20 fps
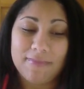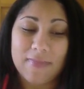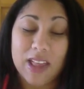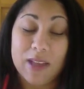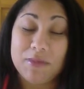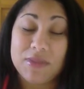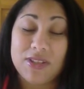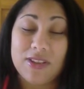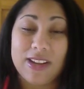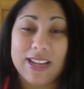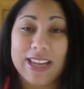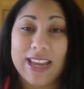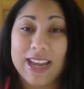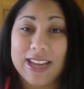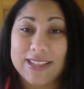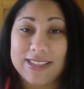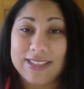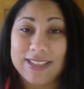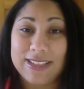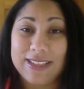I'm
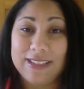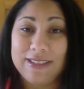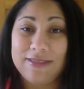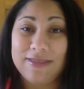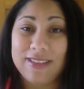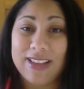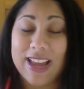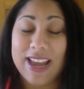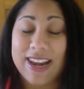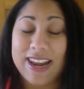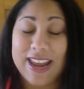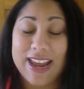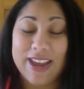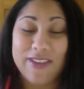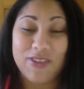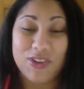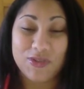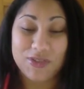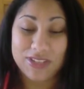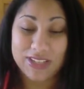sarcastic and I
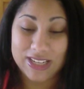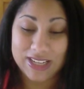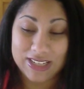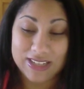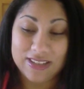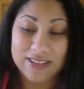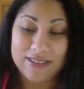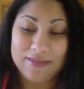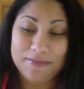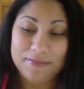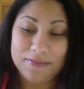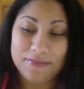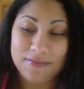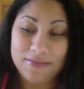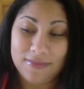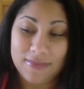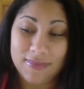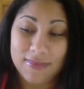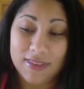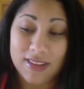have no sense.
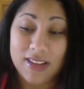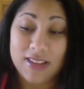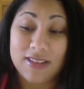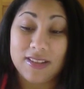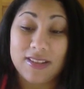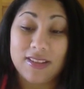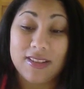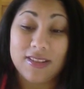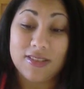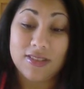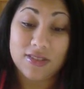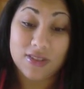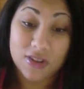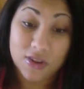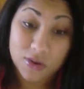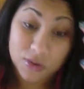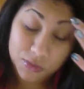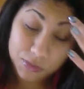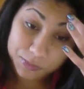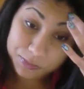
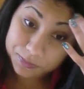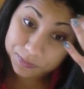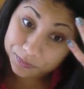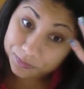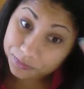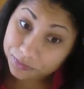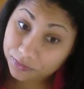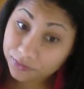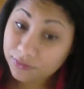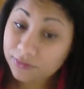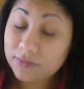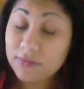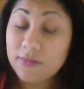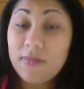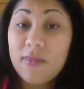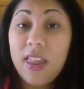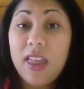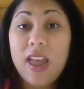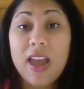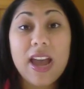So,
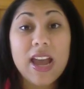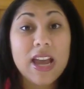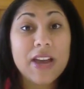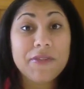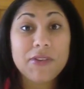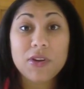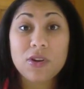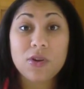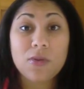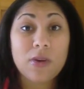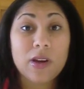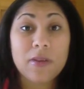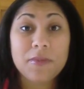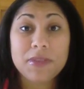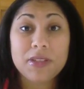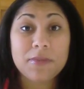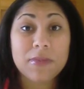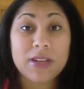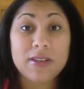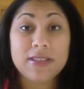I have no
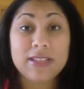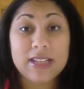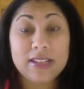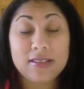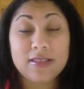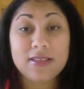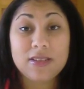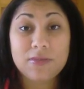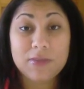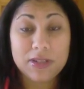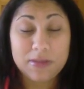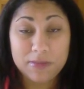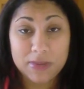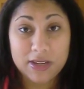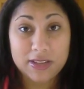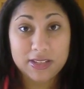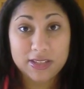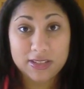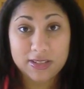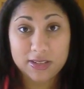qualms about telling someone
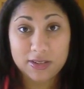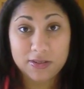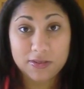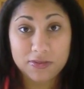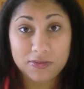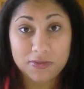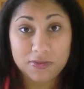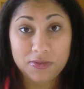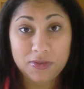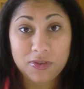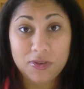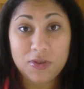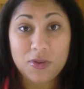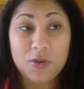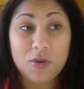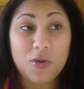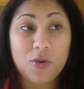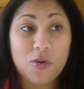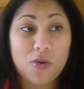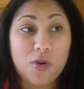about themselves.
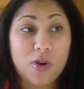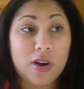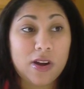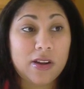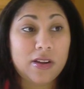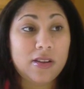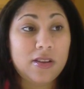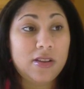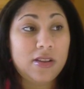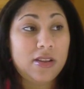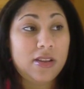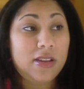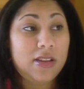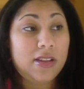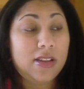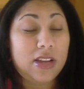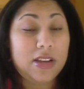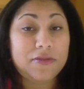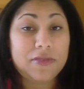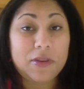Or
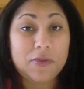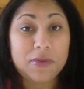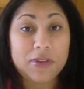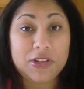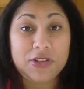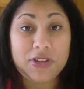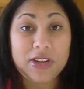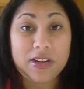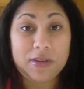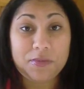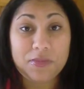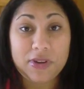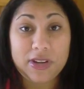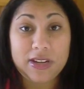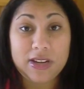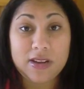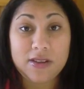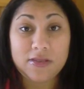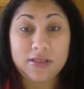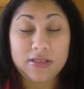if they want to try to
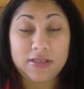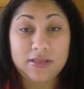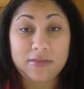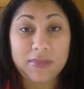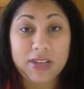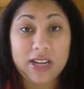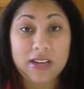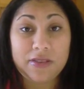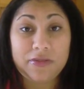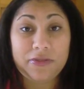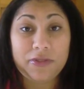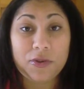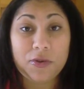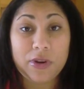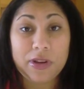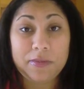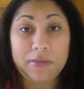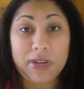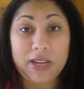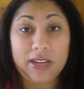point out some kind of
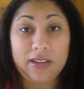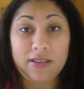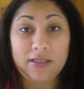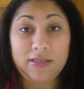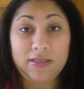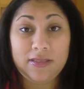flaw in me.